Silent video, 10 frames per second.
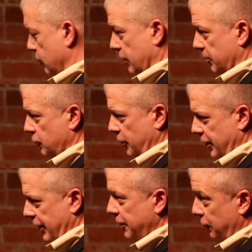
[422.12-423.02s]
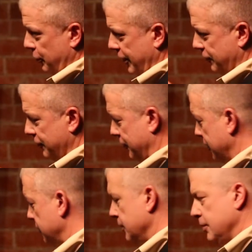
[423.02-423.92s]
November 29th,
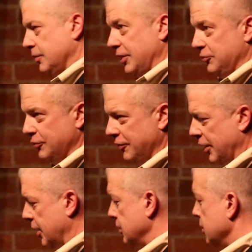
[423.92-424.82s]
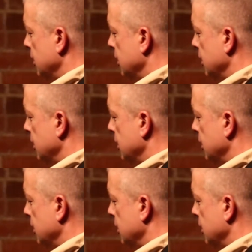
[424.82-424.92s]
2006, in case you forgot.